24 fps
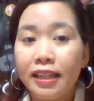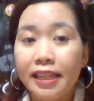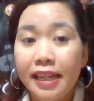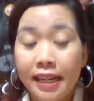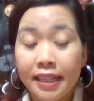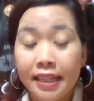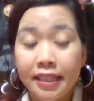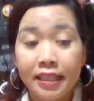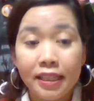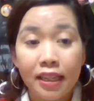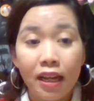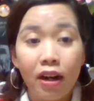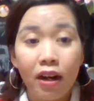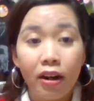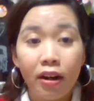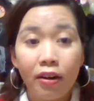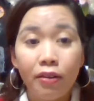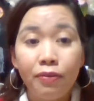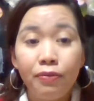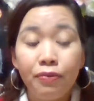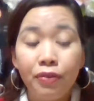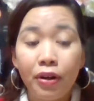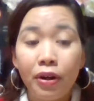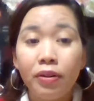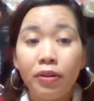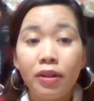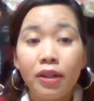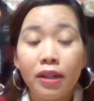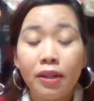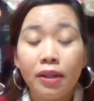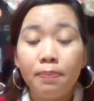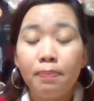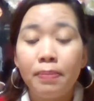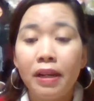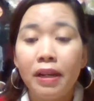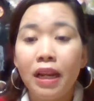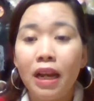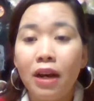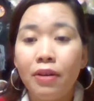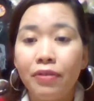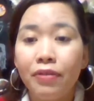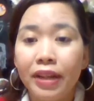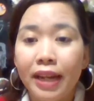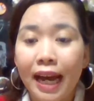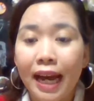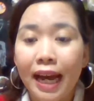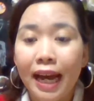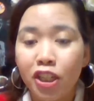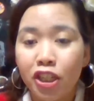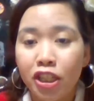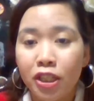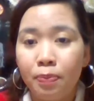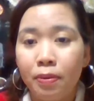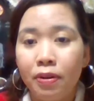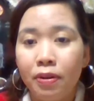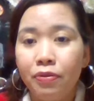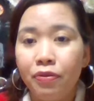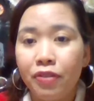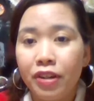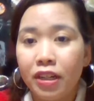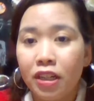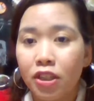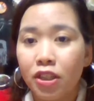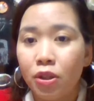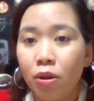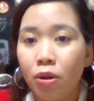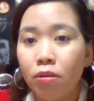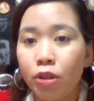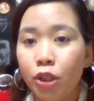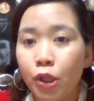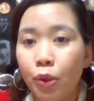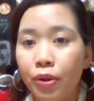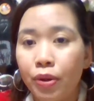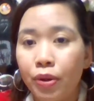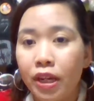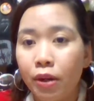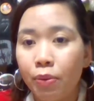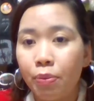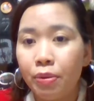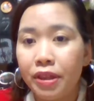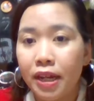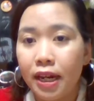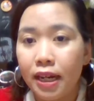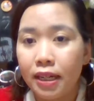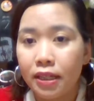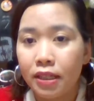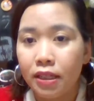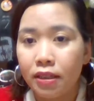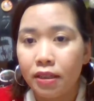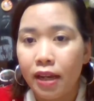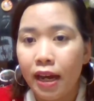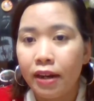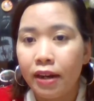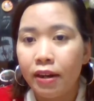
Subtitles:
Yes, our very beloved Ashes Praveen is also here with us.